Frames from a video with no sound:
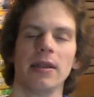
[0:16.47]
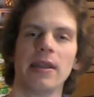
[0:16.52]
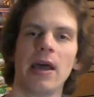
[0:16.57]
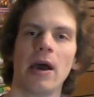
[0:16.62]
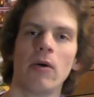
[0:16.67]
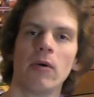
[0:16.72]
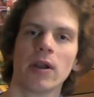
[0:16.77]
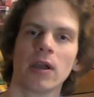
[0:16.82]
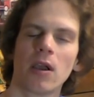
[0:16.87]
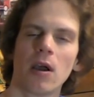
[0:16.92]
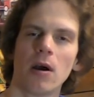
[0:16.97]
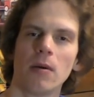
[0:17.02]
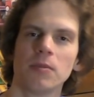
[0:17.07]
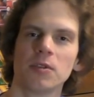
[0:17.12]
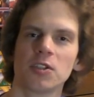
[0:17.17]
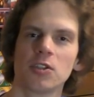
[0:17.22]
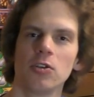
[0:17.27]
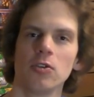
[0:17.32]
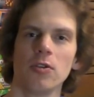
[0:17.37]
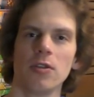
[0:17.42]
Now when it
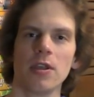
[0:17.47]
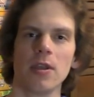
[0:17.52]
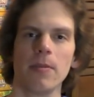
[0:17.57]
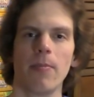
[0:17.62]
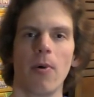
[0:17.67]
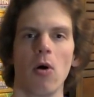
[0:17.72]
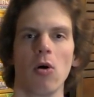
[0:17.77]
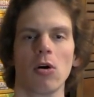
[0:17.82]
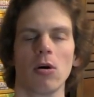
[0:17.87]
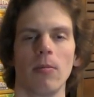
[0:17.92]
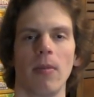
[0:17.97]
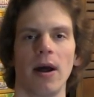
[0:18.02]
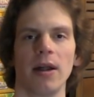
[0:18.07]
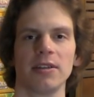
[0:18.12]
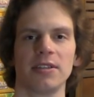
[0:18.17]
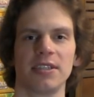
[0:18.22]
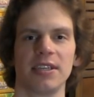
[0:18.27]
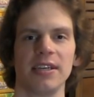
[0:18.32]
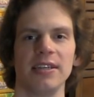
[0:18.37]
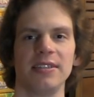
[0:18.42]
comes to the
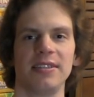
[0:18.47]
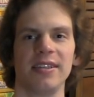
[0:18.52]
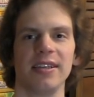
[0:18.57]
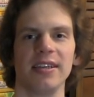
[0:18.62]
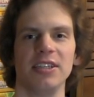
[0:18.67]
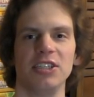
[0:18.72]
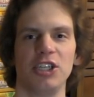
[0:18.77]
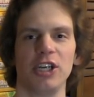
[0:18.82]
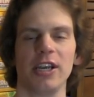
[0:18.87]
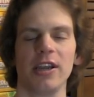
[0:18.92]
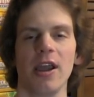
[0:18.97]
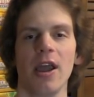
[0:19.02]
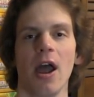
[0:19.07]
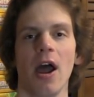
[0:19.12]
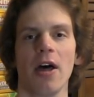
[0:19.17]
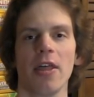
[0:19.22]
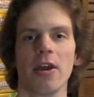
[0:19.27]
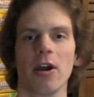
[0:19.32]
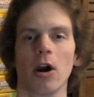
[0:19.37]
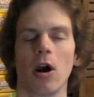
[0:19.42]
Pokemon TCG,
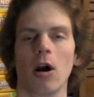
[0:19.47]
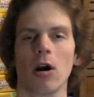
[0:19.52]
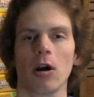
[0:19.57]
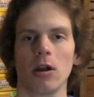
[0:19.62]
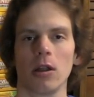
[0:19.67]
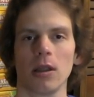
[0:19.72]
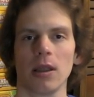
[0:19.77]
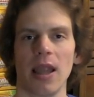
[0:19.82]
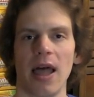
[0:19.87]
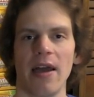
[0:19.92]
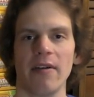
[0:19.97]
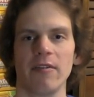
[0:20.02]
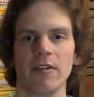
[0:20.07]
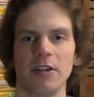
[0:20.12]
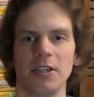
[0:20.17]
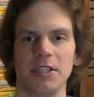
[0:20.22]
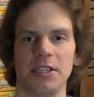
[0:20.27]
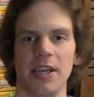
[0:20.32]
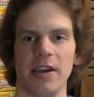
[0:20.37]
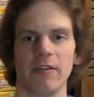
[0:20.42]
there are
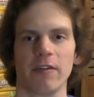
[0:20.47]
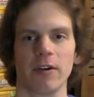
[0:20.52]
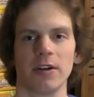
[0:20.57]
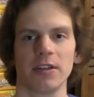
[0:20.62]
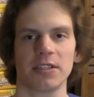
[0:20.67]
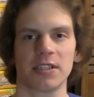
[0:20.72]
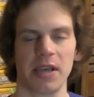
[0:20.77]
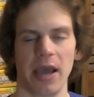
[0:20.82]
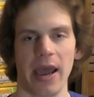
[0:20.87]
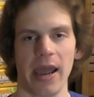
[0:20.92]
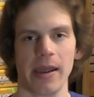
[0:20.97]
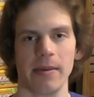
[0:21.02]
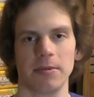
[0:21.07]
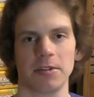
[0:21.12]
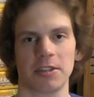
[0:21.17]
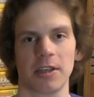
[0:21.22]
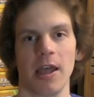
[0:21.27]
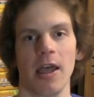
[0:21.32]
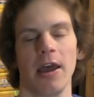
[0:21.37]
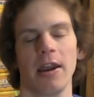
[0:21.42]
11 different
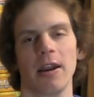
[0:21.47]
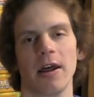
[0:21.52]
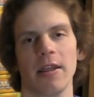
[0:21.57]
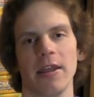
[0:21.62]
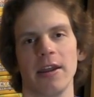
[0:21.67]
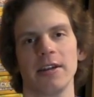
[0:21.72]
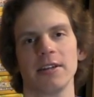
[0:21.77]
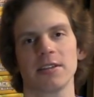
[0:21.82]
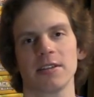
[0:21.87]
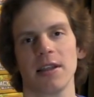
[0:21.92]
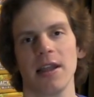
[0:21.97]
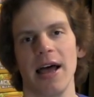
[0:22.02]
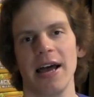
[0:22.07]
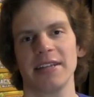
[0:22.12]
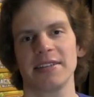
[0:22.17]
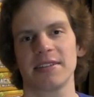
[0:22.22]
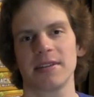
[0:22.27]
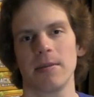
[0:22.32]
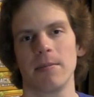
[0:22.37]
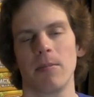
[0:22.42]
types. Now that is
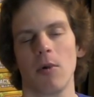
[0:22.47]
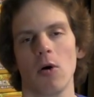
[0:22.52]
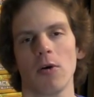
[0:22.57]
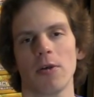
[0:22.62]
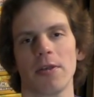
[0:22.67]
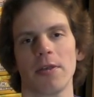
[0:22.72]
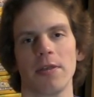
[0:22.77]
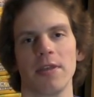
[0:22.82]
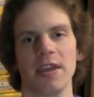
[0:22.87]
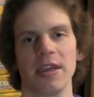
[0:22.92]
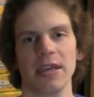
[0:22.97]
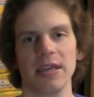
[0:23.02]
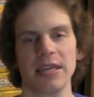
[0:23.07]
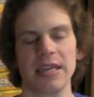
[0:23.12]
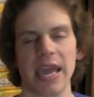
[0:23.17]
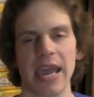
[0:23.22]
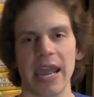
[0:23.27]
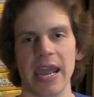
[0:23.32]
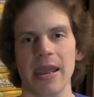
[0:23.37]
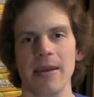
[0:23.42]
less than both the
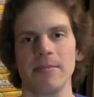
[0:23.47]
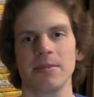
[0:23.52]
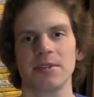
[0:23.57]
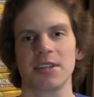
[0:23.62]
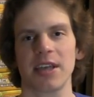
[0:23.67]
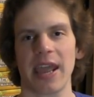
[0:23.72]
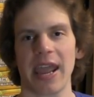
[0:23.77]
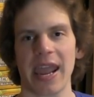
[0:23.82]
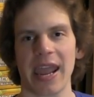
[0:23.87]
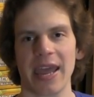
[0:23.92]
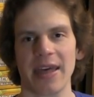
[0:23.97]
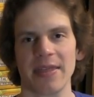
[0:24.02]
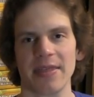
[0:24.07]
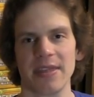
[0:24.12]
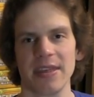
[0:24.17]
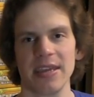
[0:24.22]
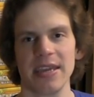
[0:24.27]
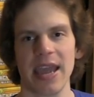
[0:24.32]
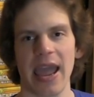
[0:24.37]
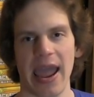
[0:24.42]
games and
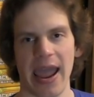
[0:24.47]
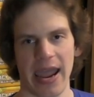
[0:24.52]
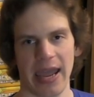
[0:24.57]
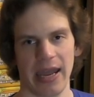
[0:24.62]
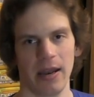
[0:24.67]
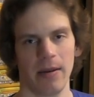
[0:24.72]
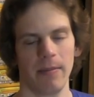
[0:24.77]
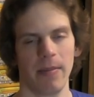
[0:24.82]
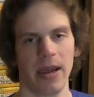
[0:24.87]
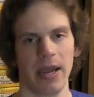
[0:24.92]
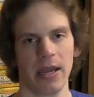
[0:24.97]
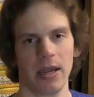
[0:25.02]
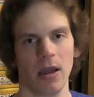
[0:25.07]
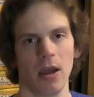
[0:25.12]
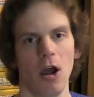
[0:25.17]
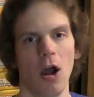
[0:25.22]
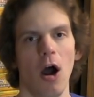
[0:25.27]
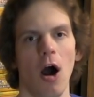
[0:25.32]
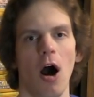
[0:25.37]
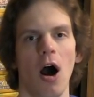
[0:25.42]
the anime.
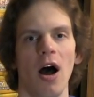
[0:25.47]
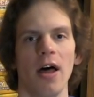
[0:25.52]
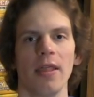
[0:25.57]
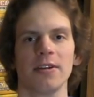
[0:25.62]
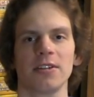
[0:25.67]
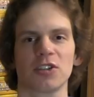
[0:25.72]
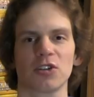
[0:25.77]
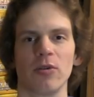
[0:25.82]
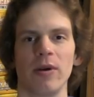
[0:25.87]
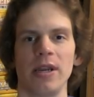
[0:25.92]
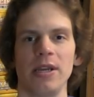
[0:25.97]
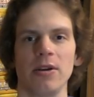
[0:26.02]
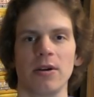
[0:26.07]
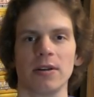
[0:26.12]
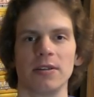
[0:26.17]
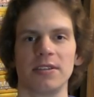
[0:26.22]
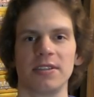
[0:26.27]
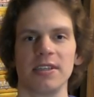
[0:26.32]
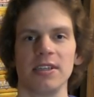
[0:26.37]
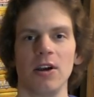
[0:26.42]
On the screen you
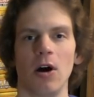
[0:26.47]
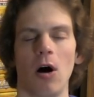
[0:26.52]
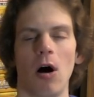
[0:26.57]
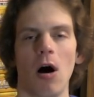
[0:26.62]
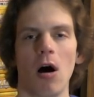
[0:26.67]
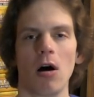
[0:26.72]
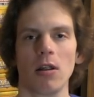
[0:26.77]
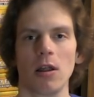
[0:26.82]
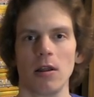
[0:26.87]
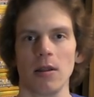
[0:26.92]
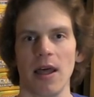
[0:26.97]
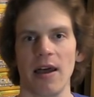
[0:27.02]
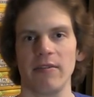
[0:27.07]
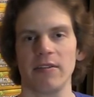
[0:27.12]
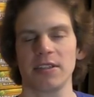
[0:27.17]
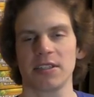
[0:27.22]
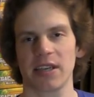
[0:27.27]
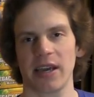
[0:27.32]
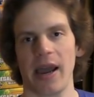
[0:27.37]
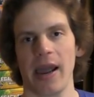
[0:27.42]
can see all
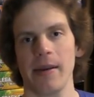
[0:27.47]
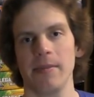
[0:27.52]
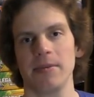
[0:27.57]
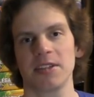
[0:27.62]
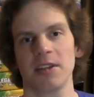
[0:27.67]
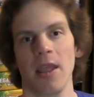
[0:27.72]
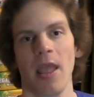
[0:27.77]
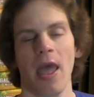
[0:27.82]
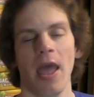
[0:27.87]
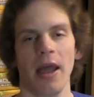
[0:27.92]
11 types.